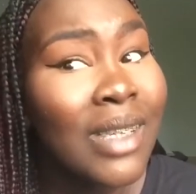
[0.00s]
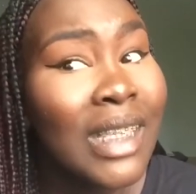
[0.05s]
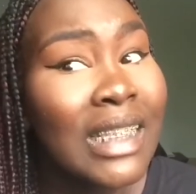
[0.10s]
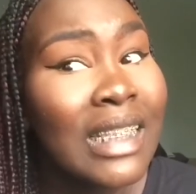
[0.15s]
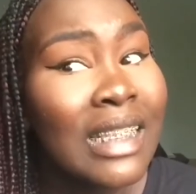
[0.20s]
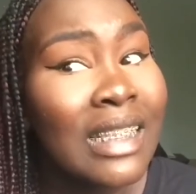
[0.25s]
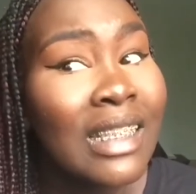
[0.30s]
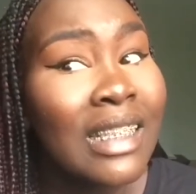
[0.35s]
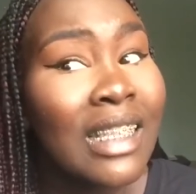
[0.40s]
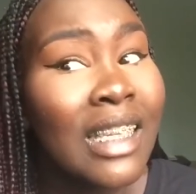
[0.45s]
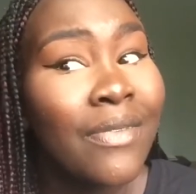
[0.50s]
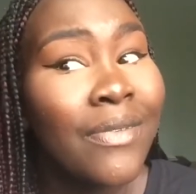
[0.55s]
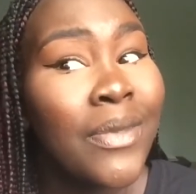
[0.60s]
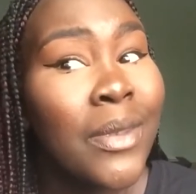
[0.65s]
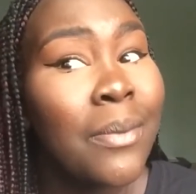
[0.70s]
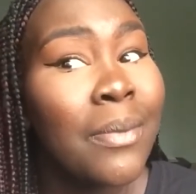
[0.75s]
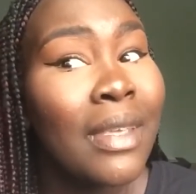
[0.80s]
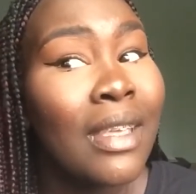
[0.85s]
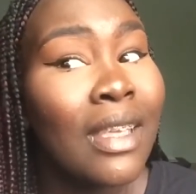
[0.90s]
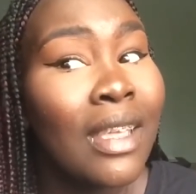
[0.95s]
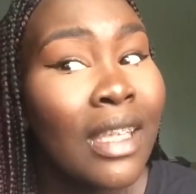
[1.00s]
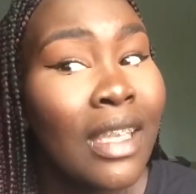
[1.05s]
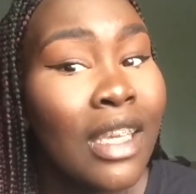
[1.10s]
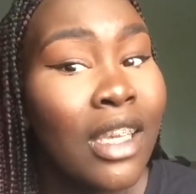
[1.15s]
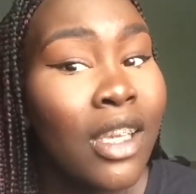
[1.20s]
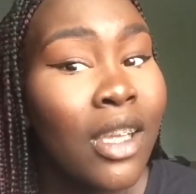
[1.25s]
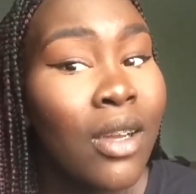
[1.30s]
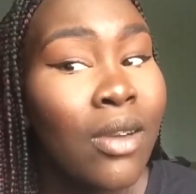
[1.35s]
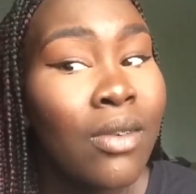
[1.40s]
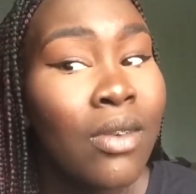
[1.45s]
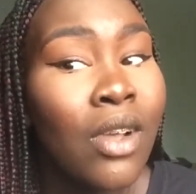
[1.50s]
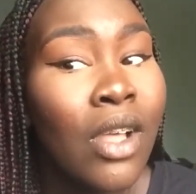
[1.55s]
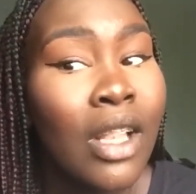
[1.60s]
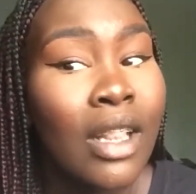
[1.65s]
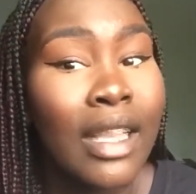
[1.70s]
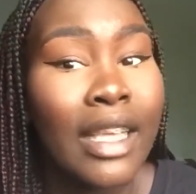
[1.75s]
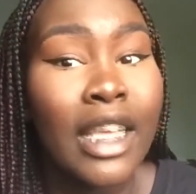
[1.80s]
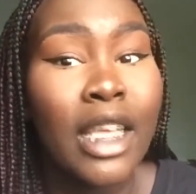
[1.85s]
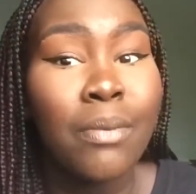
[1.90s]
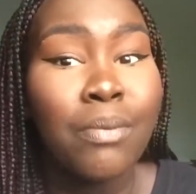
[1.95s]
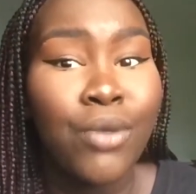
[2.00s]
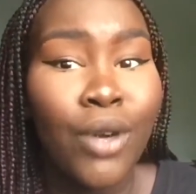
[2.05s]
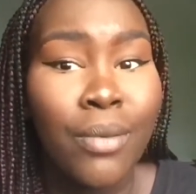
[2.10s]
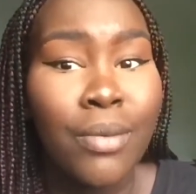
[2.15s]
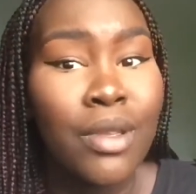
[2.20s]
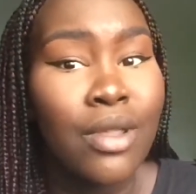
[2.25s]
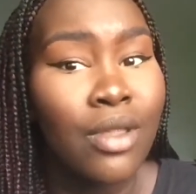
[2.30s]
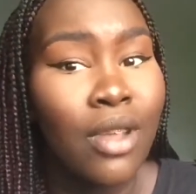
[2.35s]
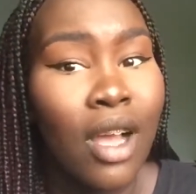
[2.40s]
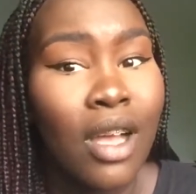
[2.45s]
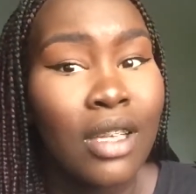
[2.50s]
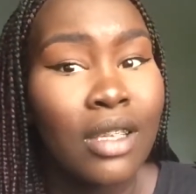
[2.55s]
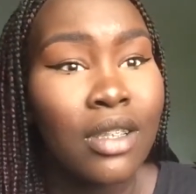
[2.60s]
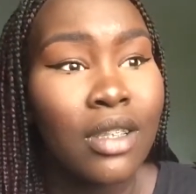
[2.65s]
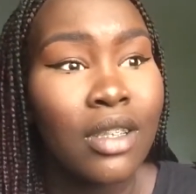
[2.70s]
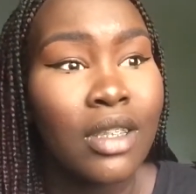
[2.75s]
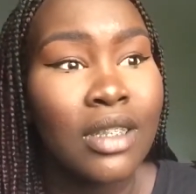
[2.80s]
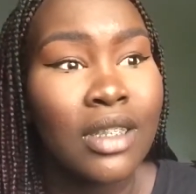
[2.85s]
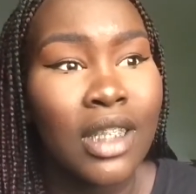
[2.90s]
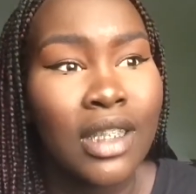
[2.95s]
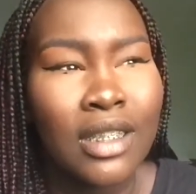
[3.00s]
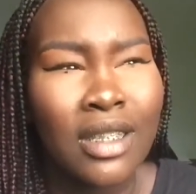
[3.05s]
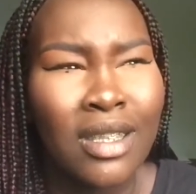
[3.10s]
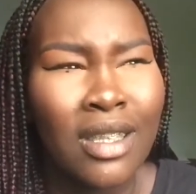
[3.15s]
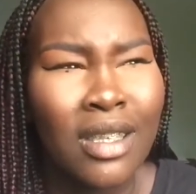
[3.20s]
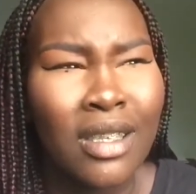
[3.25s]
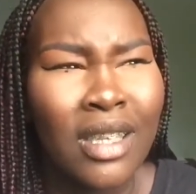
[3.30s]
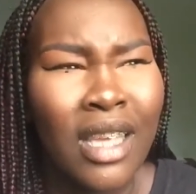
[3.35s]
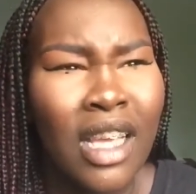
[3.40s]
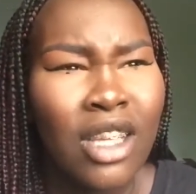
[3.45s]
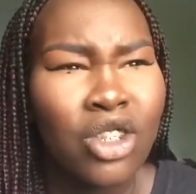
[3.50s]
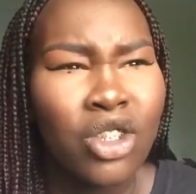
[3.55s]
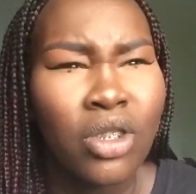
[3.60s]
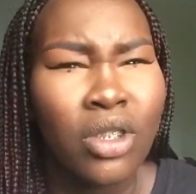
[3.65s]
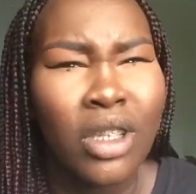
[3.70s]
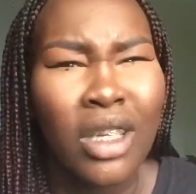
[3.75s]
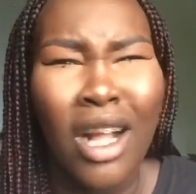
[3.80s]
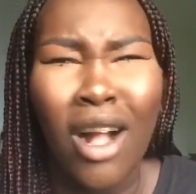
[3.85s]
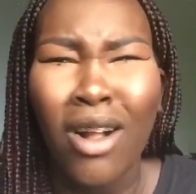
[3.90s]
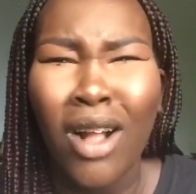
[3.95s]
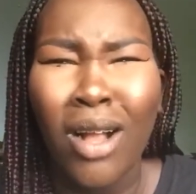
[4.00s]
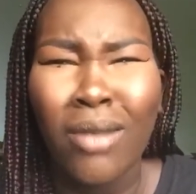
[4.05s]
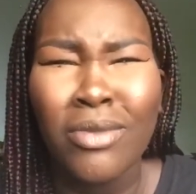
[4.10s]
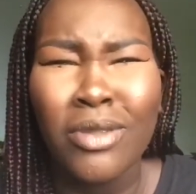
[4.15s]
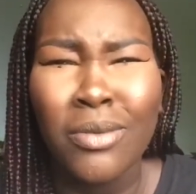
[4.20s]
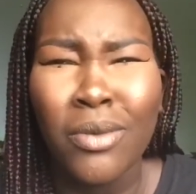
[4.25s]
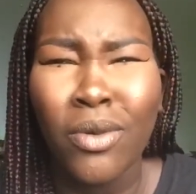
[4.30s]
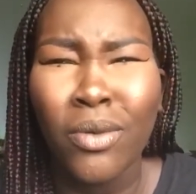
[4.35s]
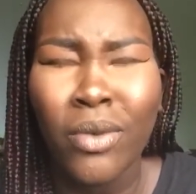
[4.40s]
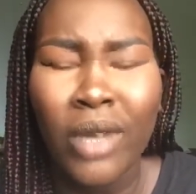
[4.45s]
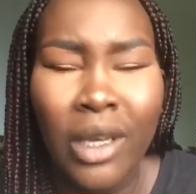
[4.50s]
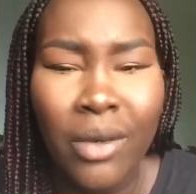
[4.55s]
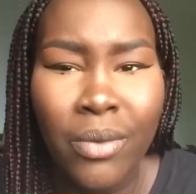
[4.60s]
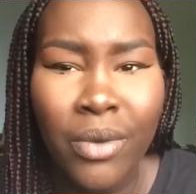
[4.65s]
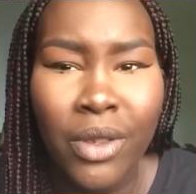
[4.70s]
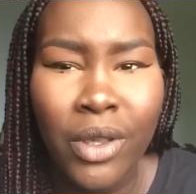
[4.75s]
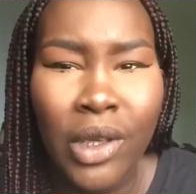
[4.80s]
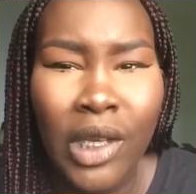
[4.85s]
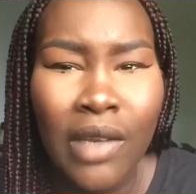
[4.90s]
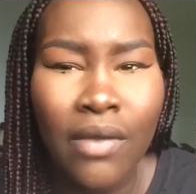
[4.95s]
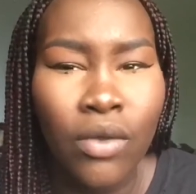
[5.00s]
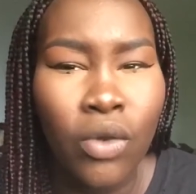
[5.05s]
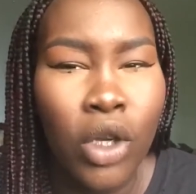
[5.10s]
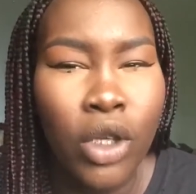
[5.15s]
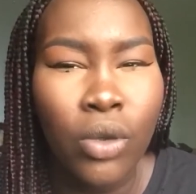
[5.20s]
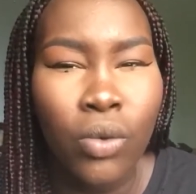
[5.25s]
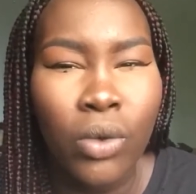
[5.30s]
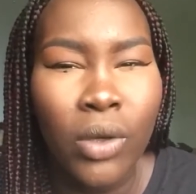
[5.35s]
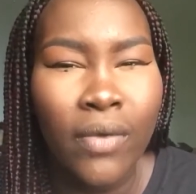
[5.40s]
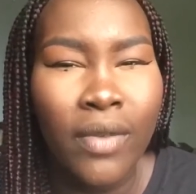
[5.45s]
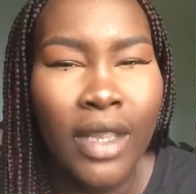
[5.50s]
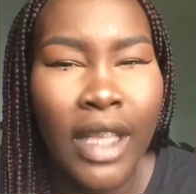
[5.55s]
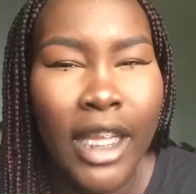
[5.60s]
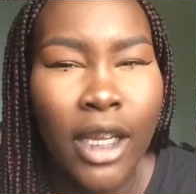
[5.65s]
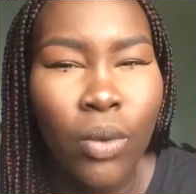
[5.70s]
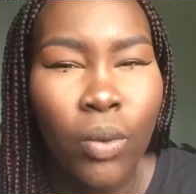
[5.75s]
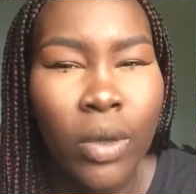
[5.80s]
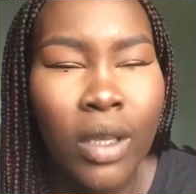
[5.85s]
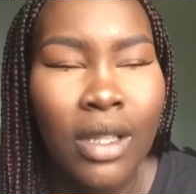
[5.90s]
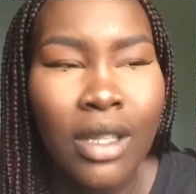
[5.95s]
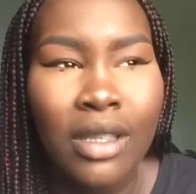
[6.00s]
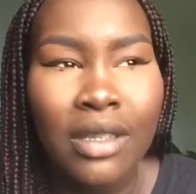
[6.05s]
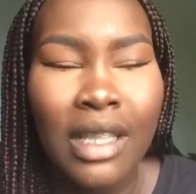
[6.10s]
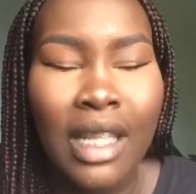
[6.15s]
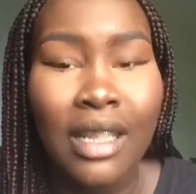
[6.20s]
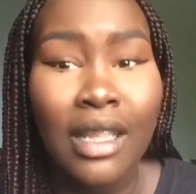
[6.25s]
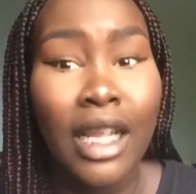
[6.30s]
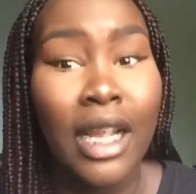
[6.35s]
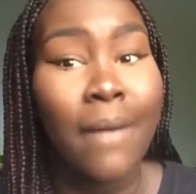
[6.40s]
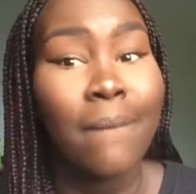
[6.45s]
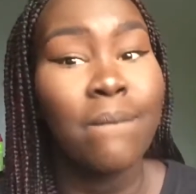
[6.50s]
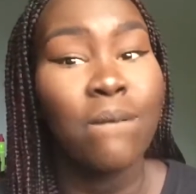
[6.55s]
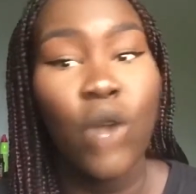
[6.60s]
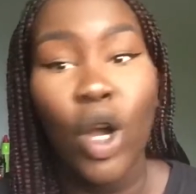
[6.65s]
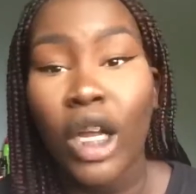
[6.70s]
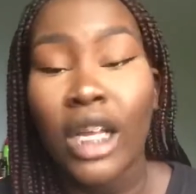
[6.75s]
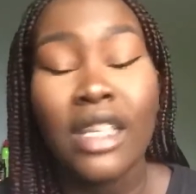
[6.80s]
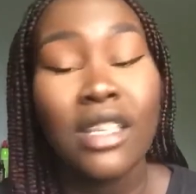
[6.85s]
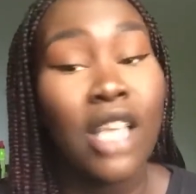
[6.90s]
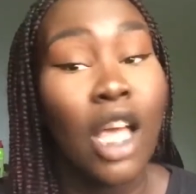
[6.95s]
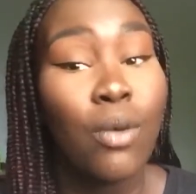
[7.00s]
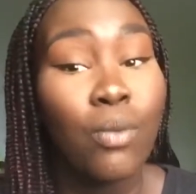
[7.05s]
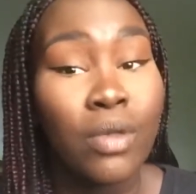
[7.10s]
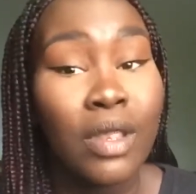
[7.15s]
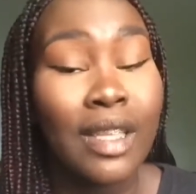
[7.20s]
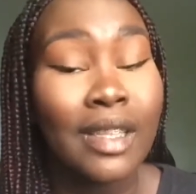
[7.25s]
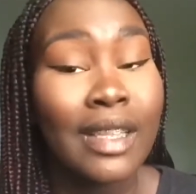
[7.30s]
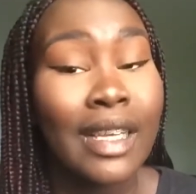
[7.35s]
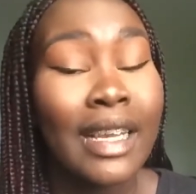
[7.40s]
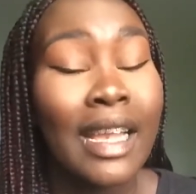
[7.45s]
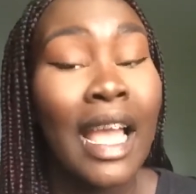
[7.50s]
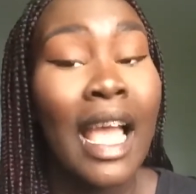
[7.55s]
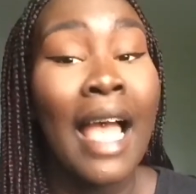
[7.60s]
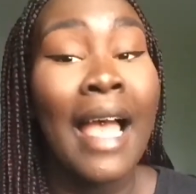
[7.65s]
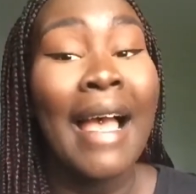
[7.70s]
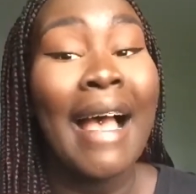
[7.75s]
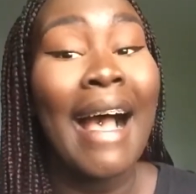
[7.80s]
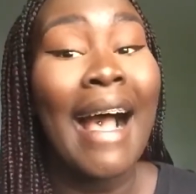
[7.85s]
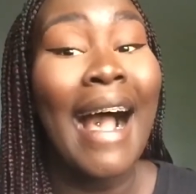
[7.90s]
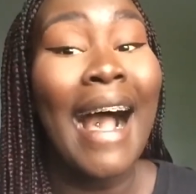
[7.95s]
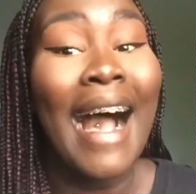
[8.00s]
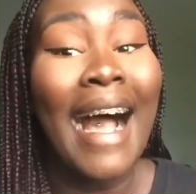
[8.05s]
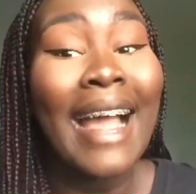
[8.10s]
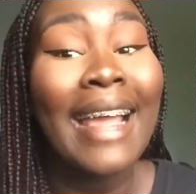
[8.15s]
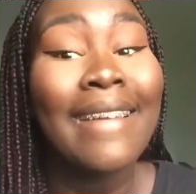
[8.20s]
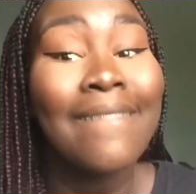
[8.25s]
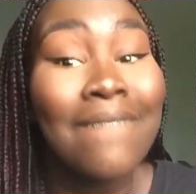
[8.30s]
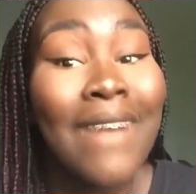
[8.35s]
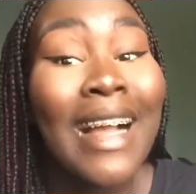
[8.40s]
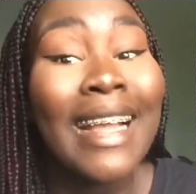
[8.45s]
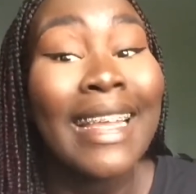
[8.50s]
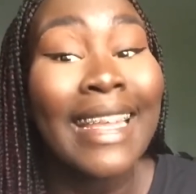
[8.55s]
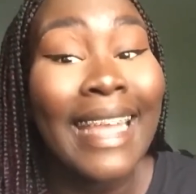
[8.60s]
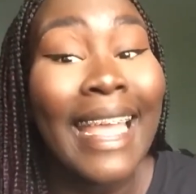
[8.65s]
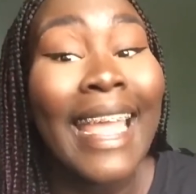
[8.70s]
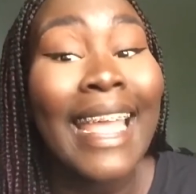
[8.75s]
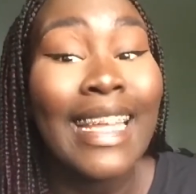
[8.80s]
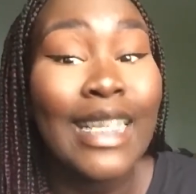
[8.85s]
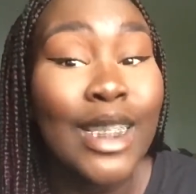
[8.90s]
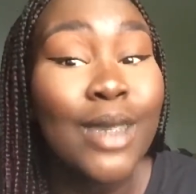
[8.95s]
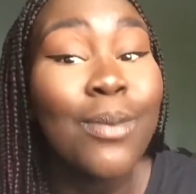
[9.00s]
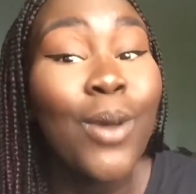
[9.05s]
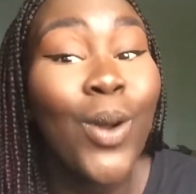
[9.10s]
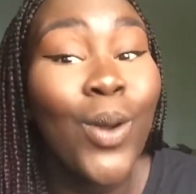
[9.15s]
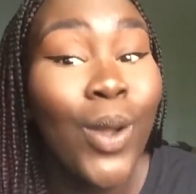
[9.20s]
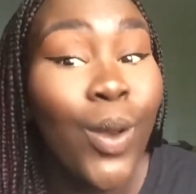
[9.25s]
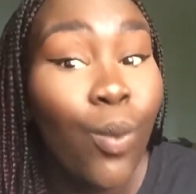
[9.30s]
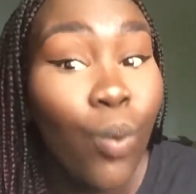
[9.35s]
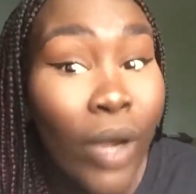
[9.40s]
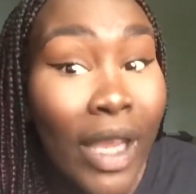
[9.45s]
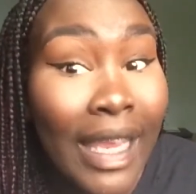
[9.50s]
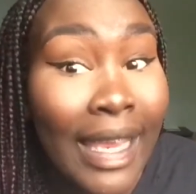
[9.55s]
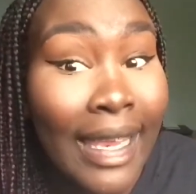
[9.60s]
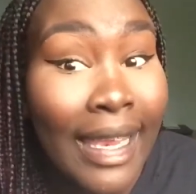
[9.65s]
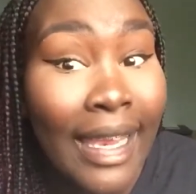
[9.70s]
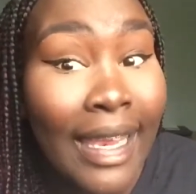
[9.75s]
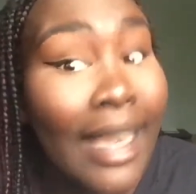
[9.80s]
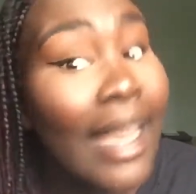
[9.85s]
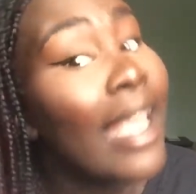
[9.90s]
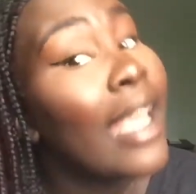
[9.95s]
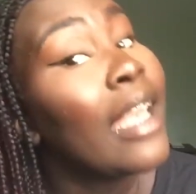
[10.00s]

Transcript: want to suck your dick in the beginning? Yo, like, he probably thought, because I said, yeah, sure, like, I'll come smoke weed with you, even though I don't even like weed like that. Like, I'm fucking done with it. Like, I fucking hate smoking weed.